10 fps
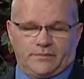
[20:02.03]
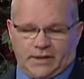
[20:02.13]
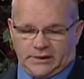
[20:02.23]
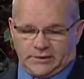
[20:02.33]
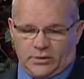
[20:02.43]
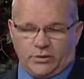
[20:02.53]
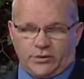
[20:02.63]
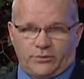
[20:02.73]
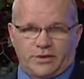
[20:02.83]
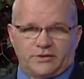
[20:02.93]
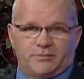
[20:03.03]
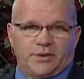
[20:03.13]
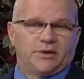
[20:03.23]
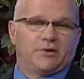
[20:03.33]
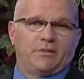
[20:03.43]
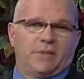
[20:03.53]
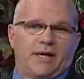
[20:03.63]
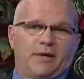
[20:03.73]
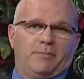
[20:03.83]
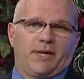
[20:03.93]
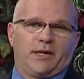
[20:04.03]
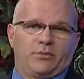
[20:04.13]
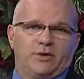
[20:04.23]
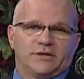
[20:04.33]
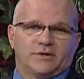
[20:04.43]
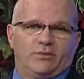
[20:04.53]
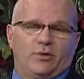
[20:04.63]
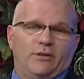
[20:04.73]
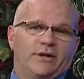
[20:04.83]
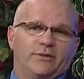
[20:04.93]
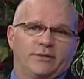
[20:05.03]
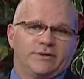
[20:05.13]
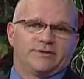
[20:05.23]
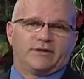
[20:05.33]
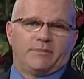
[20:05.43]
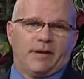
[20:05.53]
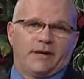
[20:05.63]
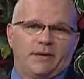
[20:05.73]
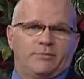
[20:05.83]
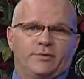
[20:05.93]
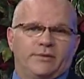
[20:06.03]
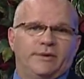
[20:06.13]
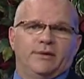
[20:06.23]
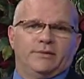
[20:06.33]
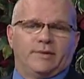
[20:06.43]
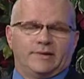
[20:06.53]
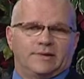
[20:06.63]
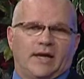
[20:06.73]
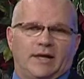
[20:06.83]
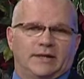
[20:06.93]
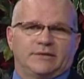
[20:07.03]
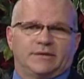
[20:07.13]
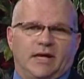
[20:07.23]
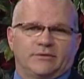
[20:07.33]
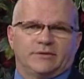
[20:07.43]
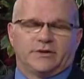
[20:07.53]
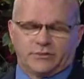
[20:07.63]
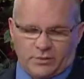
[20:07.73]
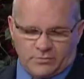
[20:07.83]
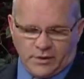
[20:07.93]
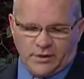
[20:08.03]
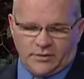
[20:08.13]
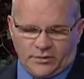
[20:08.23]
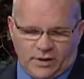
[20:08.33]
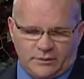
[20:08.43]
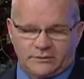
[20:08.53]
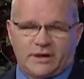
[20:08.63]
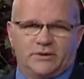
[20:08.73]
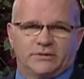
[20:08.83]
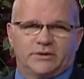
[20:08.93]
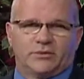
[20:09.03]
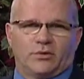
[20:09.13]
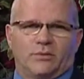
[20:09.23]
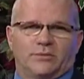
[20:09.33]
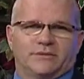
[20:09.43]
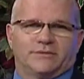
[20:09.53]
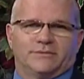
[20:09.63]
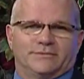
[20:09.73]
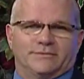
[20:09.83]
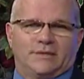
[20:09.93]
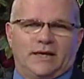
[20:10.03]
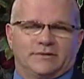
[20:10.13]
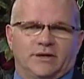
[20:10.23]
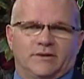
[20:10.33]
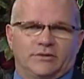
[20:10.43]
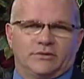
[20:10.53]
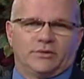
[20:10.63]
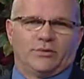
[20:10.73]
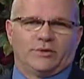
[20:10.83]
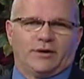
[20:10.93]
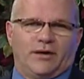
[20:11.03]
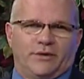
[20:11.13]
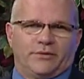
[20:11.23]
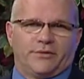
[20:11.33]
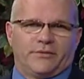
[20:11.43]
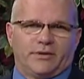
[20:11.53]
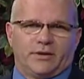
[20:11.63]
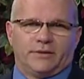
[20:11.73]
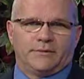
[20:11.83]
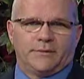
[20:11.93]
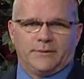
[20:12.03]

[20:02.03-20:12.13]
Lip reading: That's the only reason, but you can make up any reason. Well, one of the reasons they made up with, well, the child has Down syndrome. Well, Down syndrome isn't, has nothing to do with the health of the